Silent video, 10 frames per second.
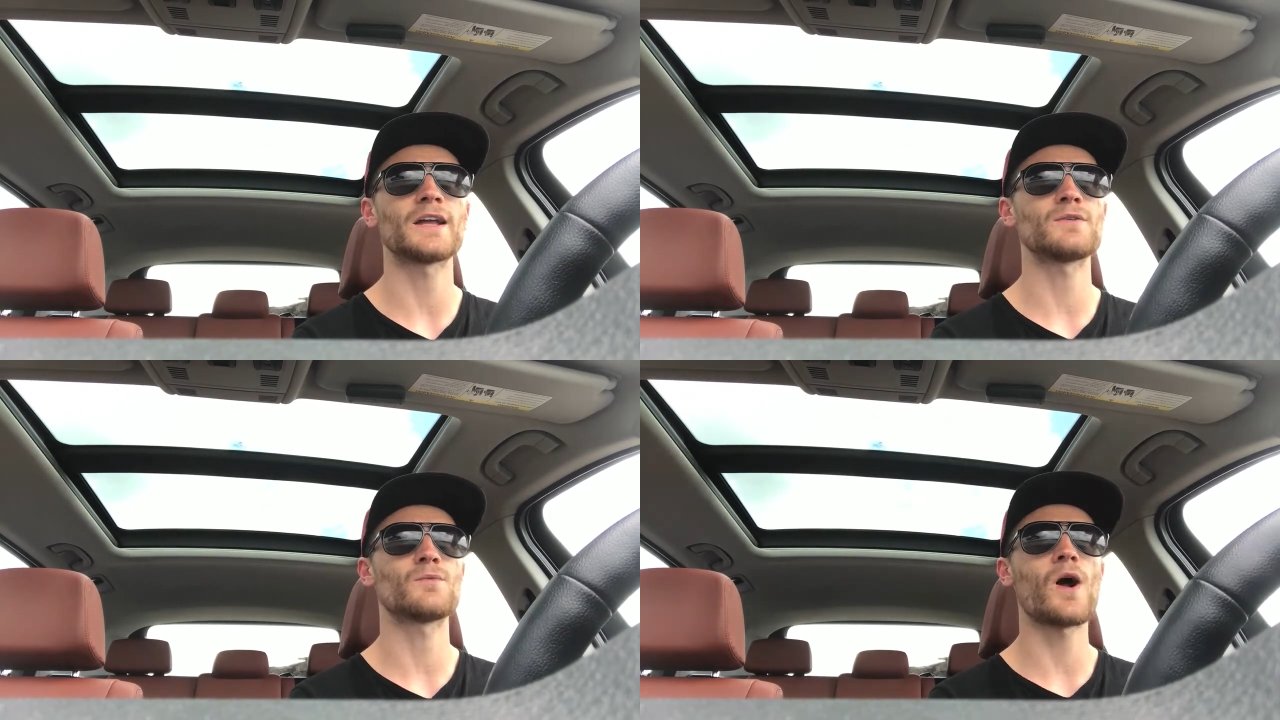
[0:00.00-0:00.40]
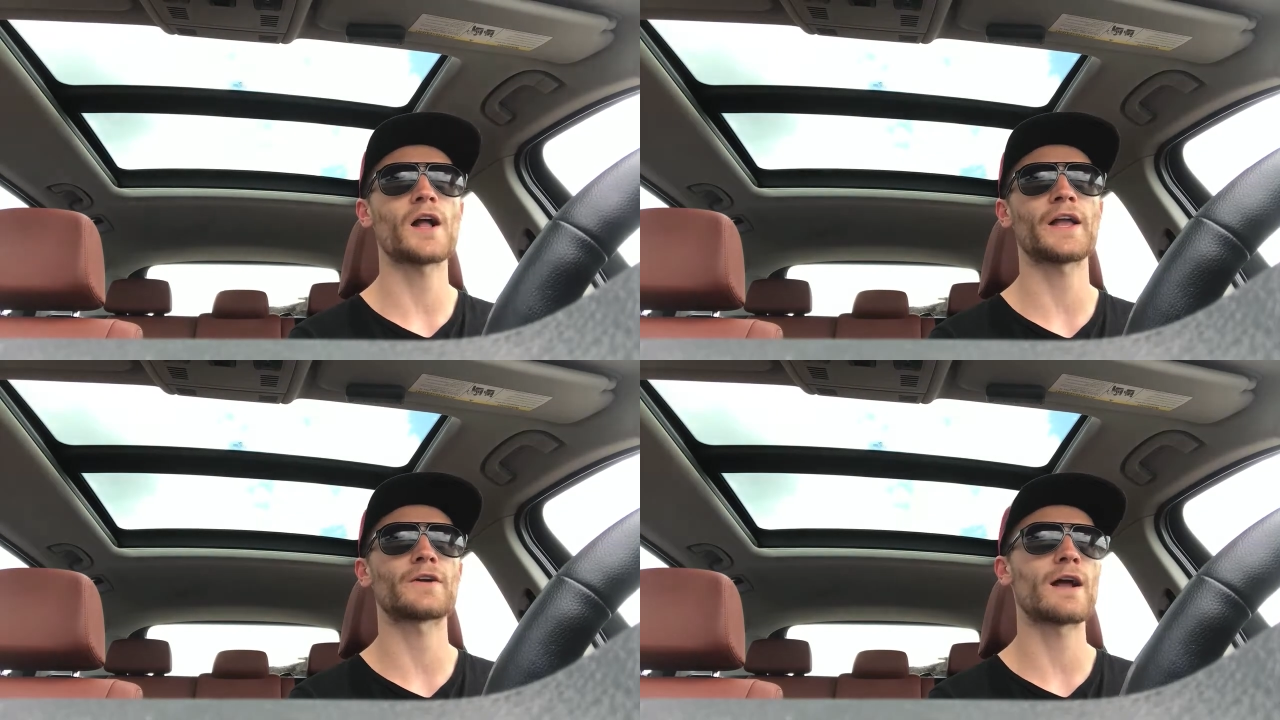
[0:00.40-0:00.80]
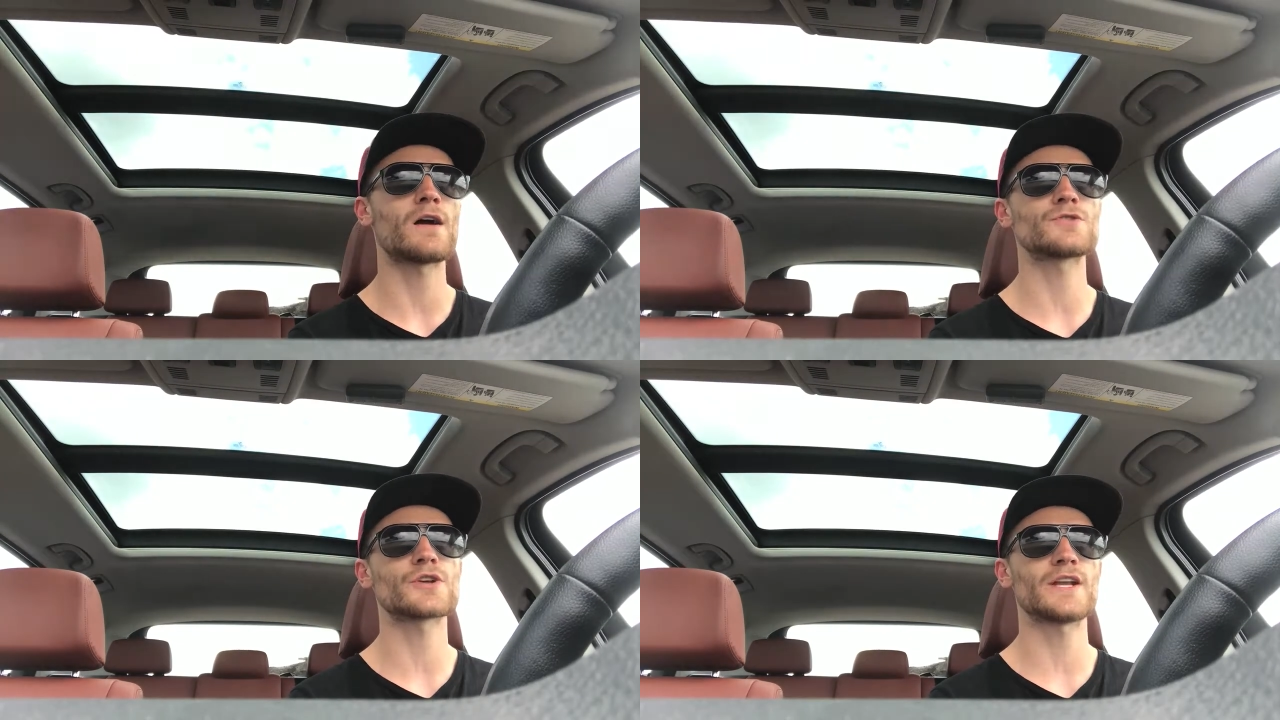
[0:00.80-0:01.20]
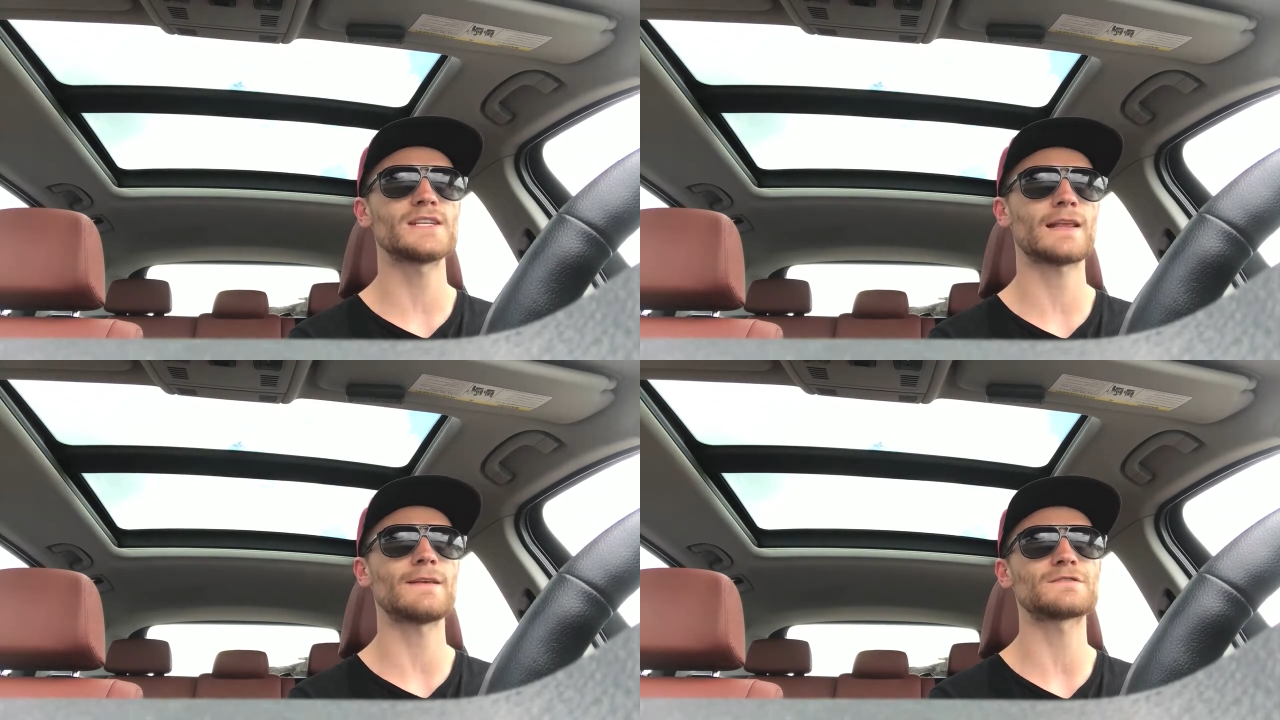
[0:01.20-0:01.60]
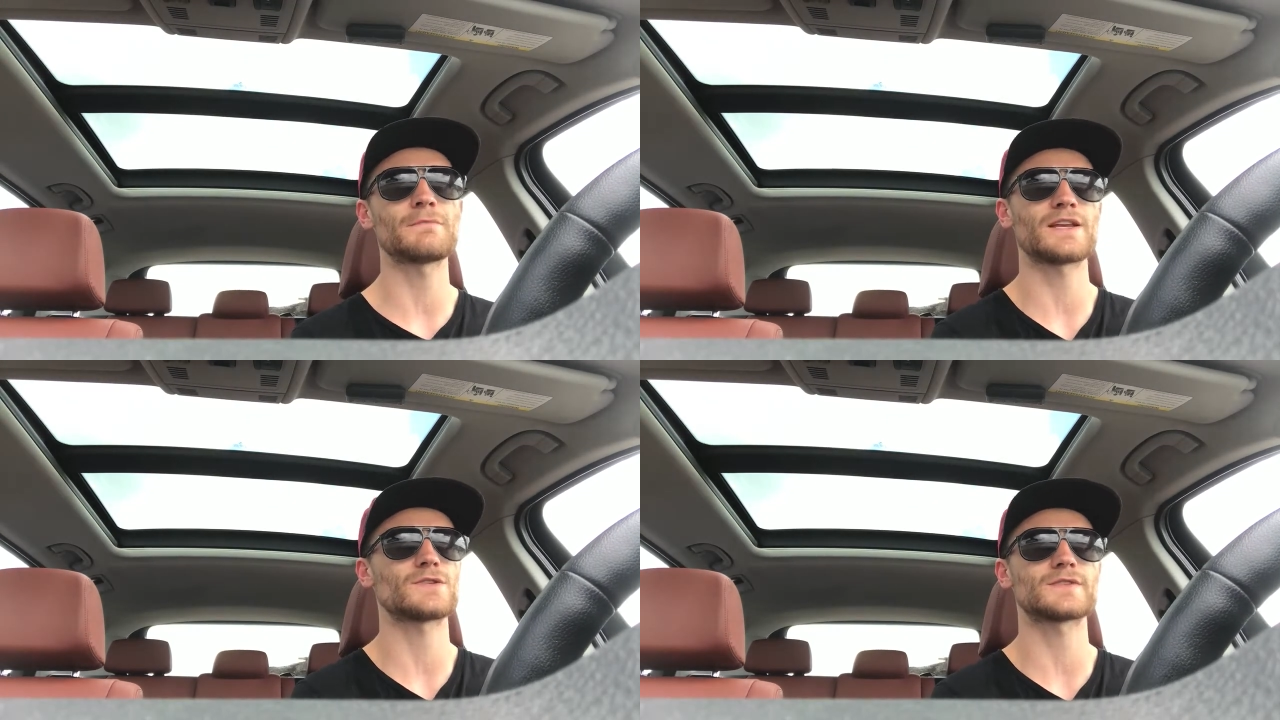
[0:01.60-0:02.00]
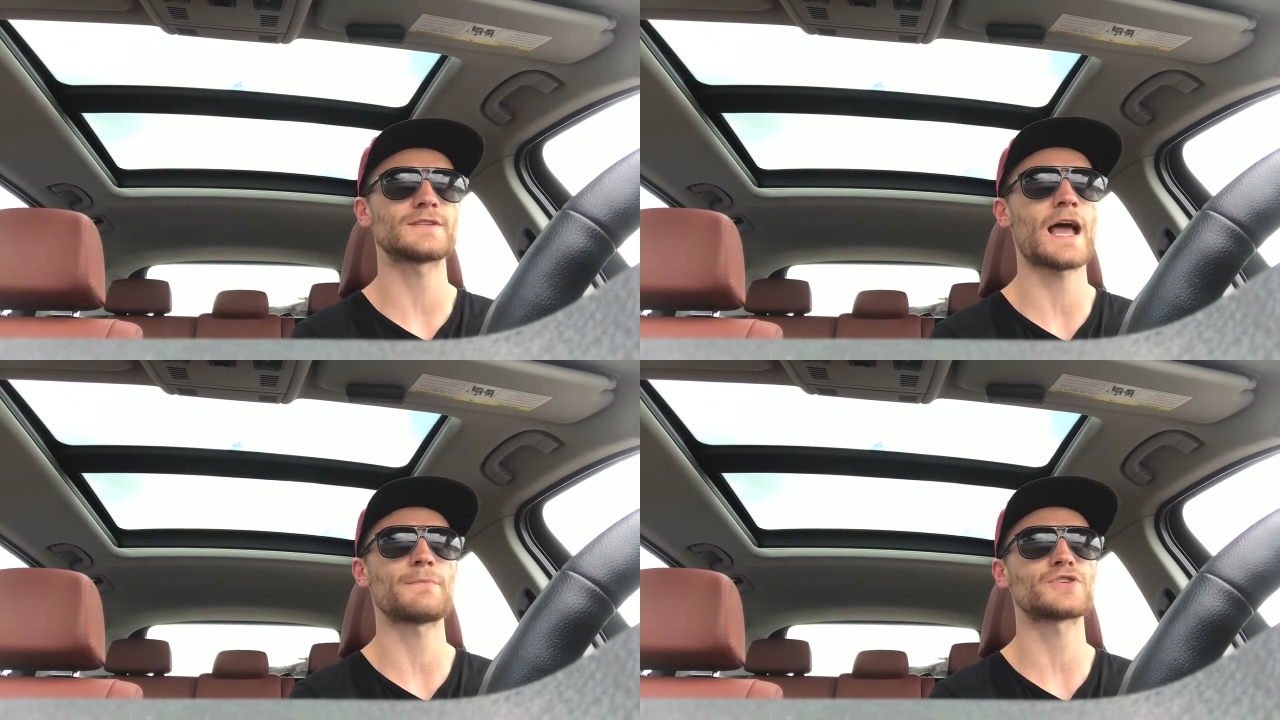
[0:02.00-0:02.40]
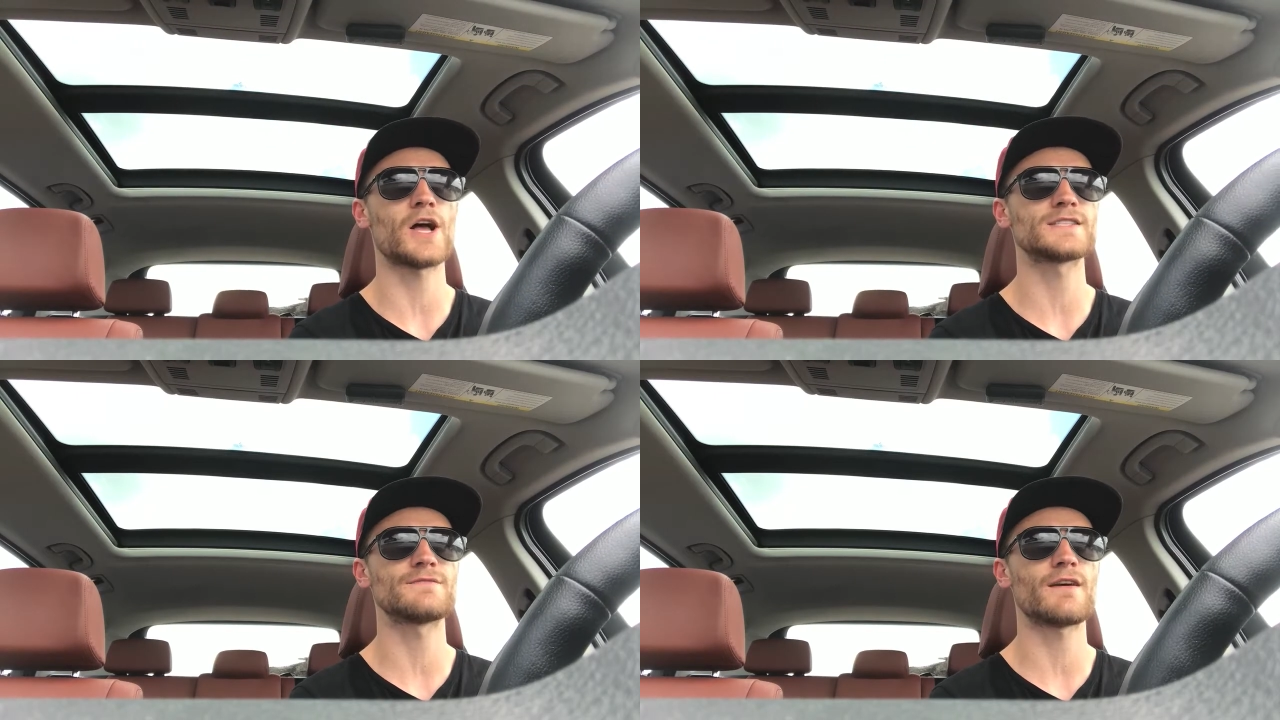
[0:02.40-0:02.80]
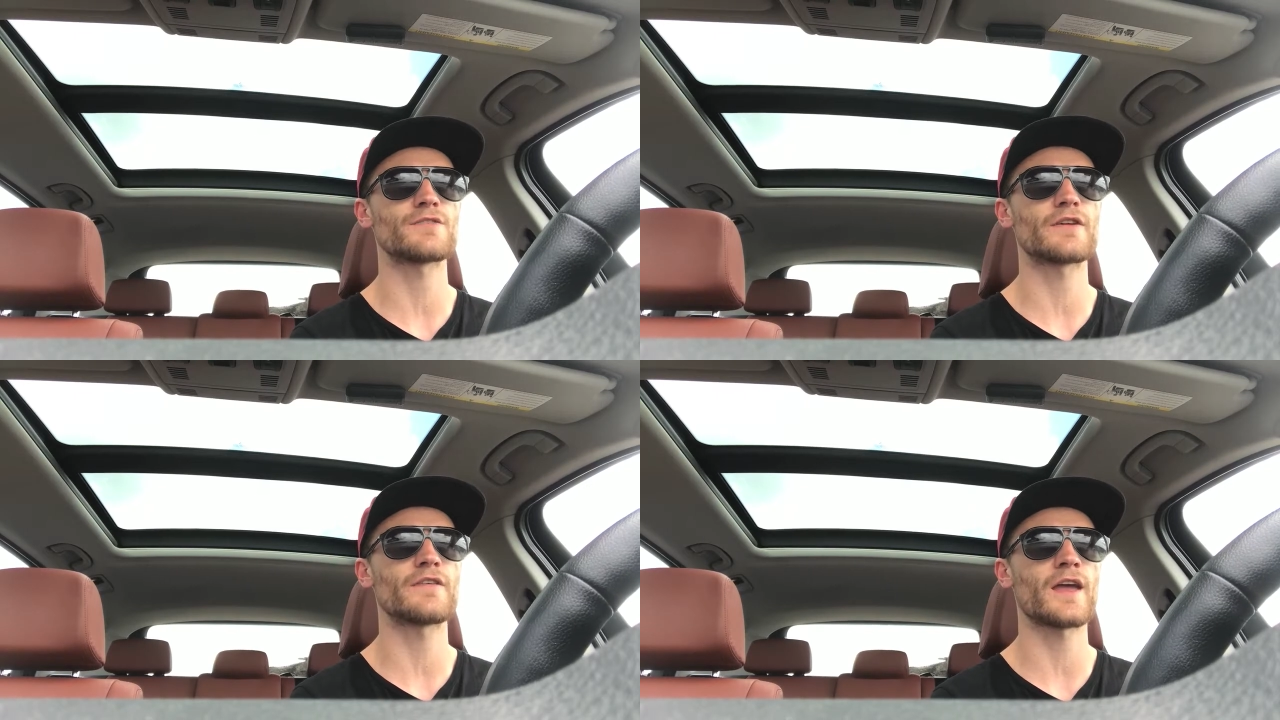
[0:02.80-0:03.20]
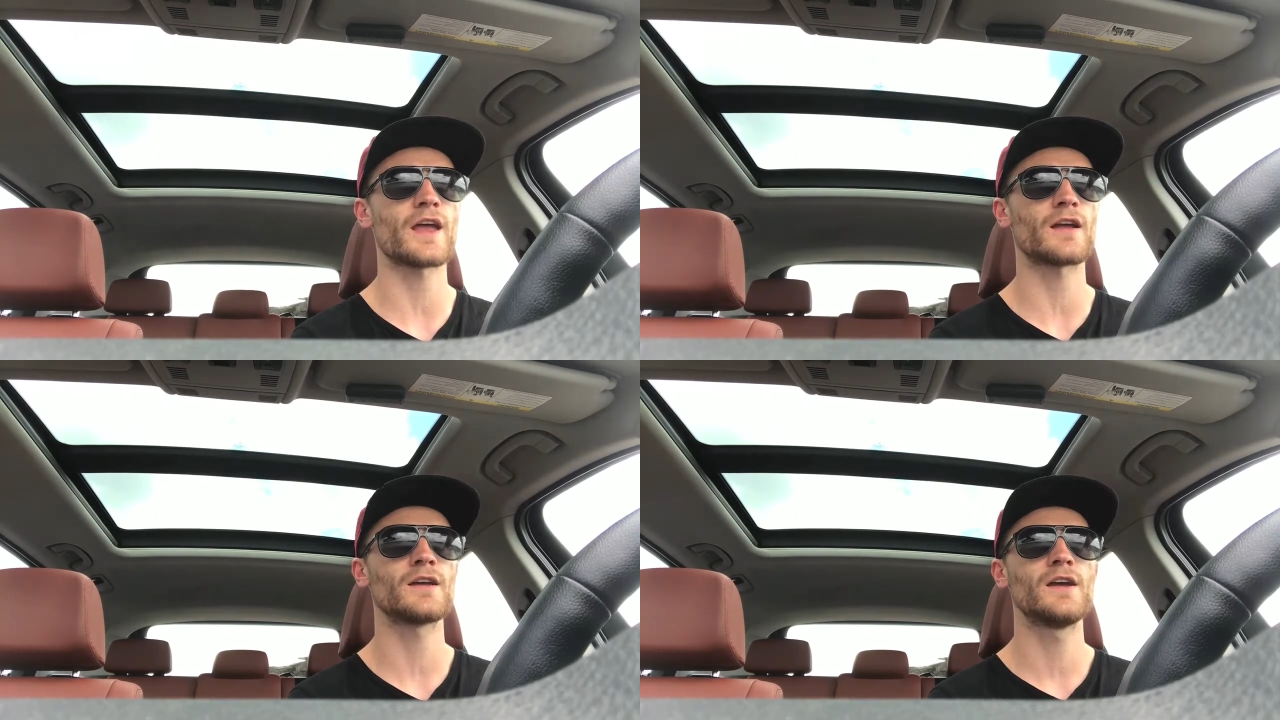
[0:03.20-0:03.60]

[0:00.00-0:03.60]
and walking around trying to take these mental snapshots of everything,